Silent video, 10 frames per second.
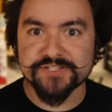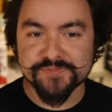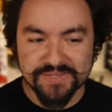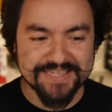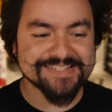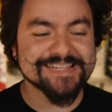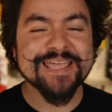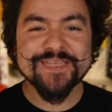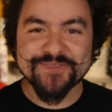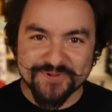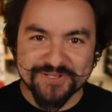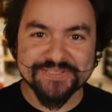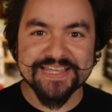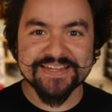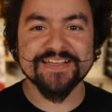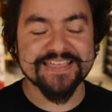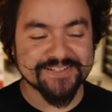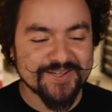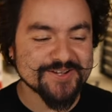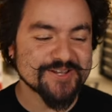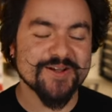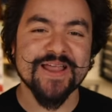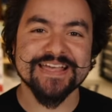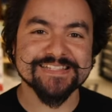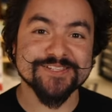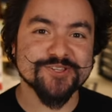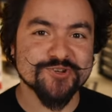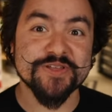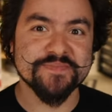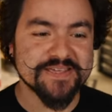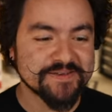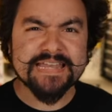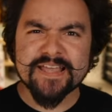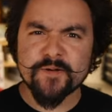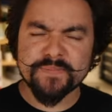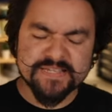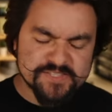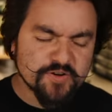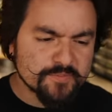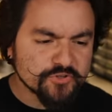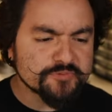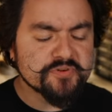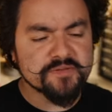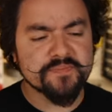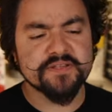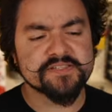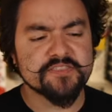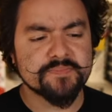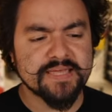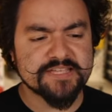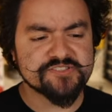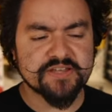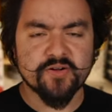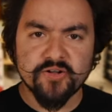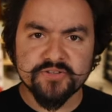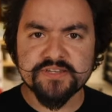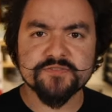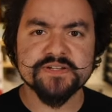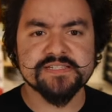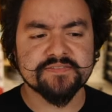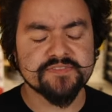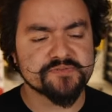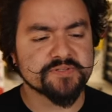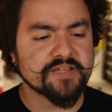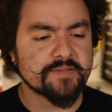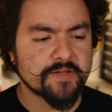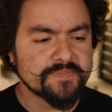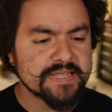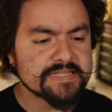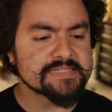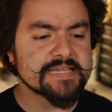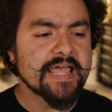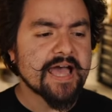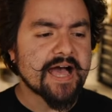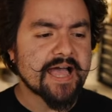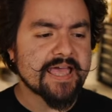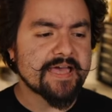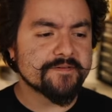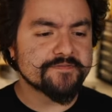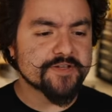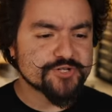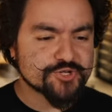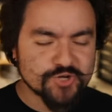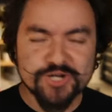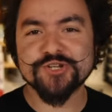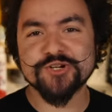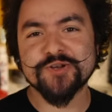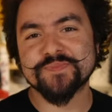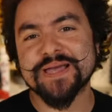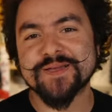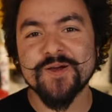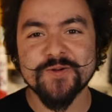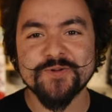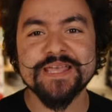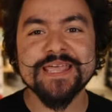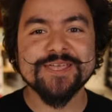displays the real data in a line chart as it's streamed in. Now, because there are multiple components on the page that all need to receive these real-time updates, I have structured my code